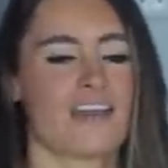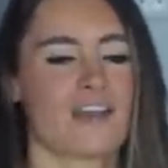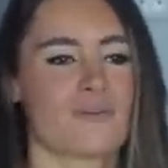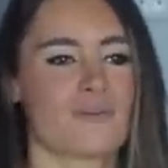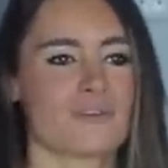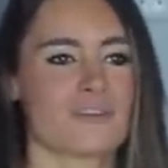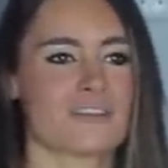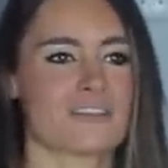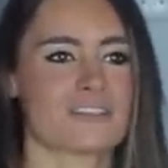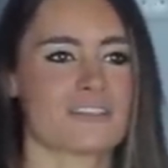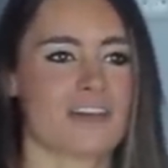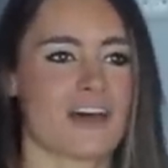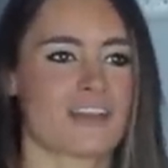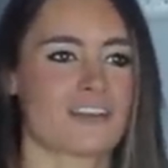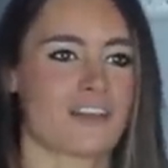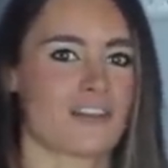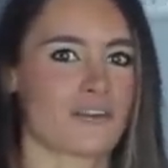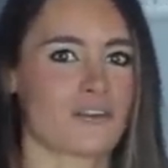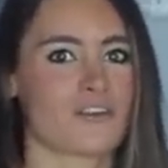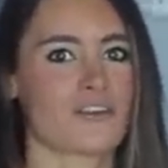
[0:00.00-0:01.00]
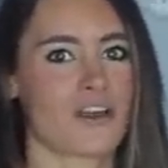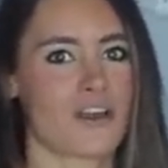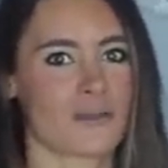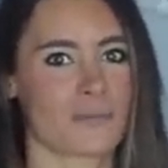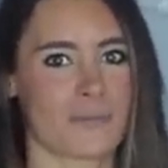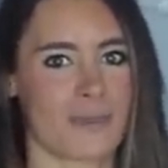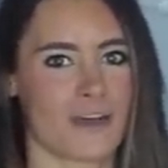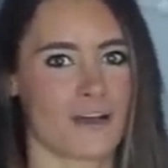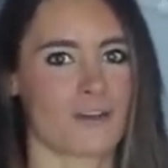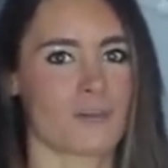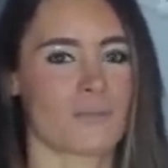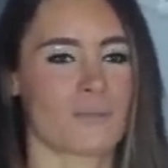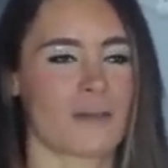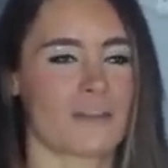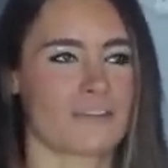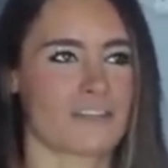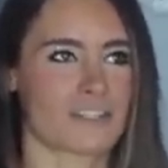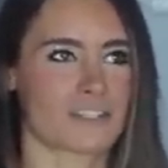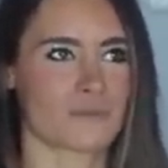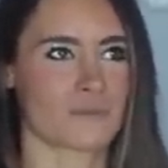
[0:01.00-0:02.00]
It was another young male, but
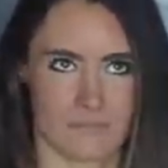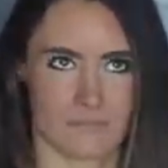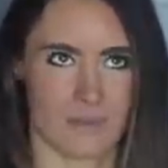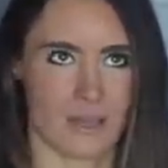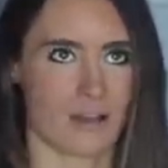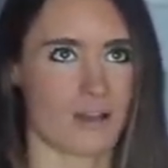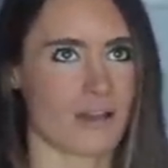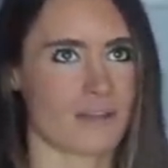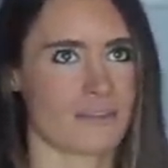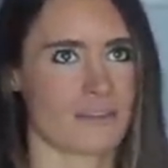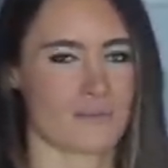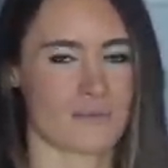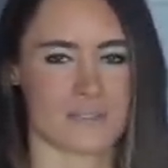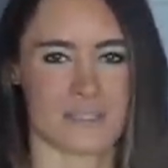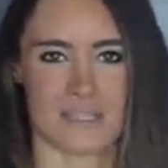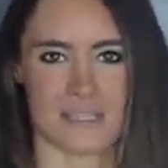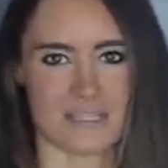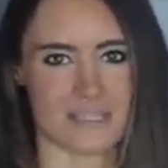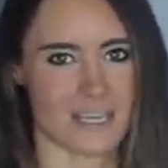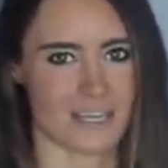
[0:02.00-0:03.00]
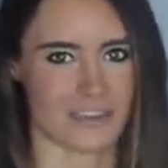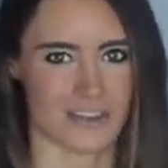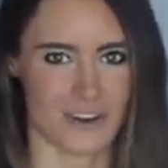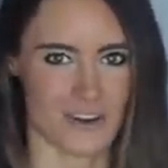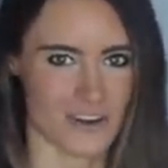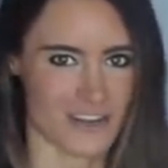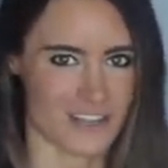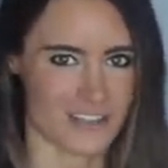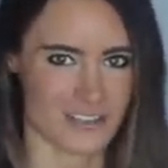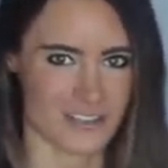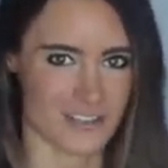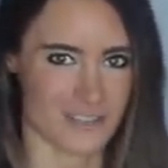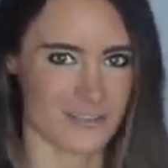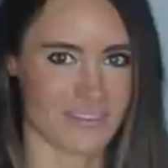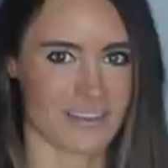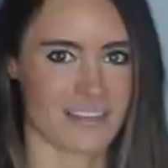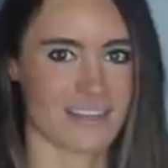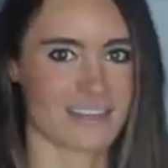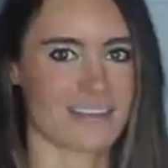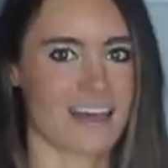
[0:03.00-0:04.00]
this male, I think, was in his like 30s or
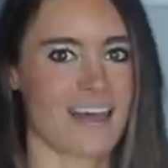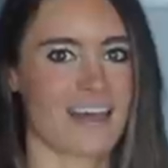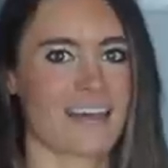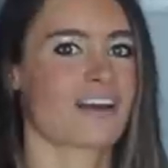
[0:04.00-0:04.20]
something like that.